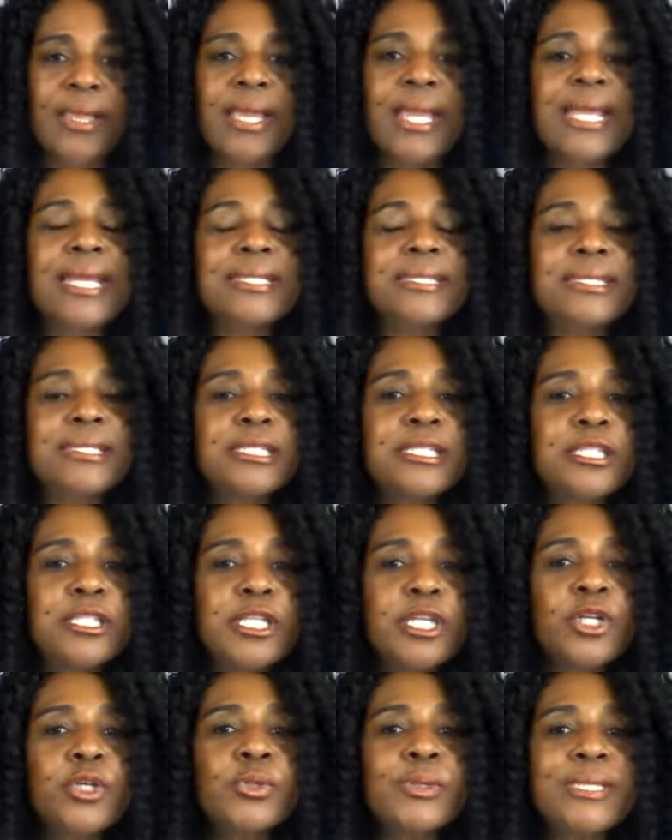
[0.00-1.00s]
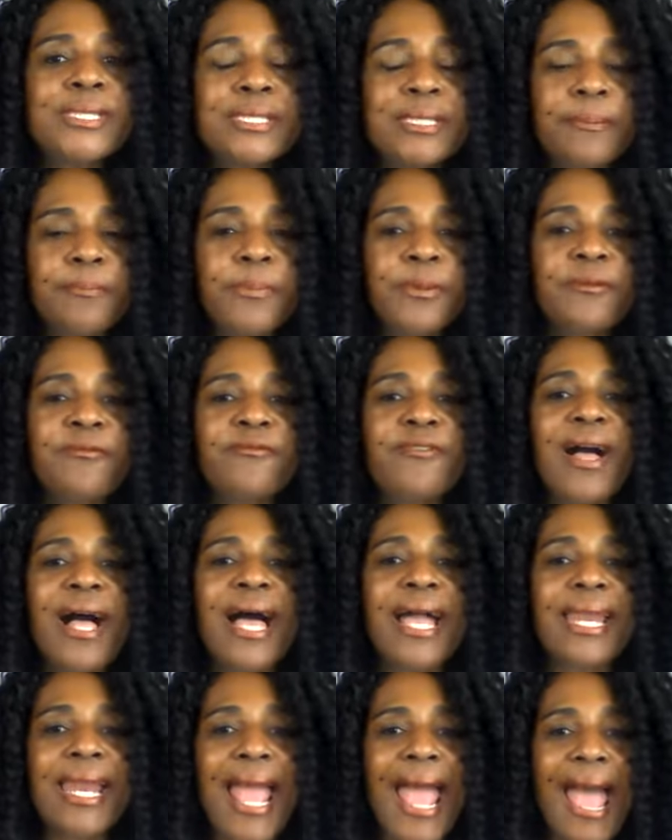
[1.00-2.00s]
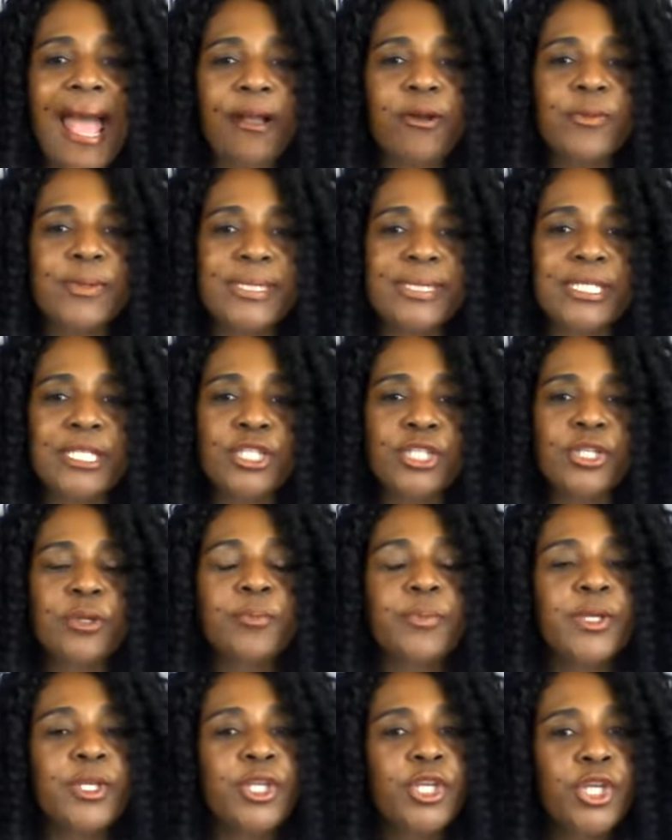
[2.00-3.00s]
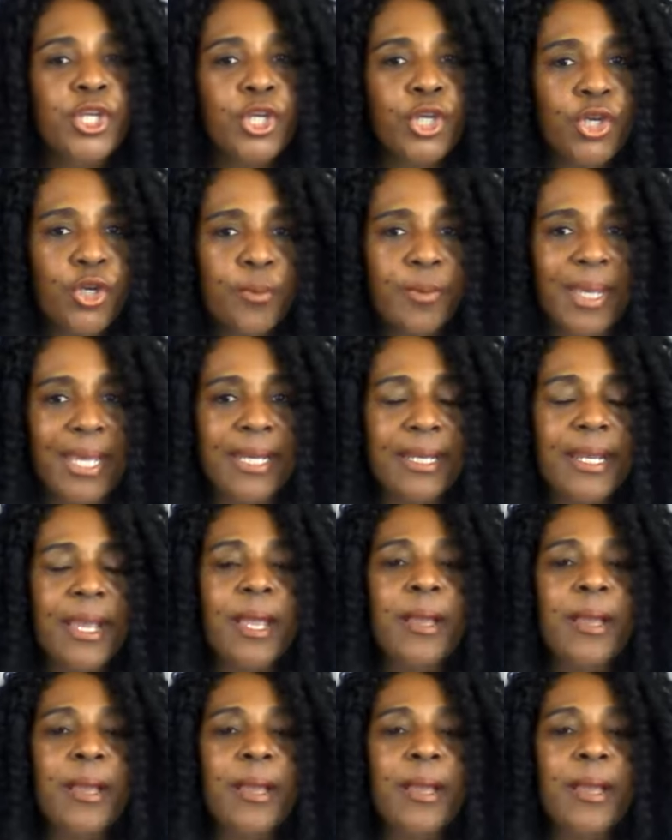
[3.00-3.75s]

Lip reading: it's still simplified acquisition procurement,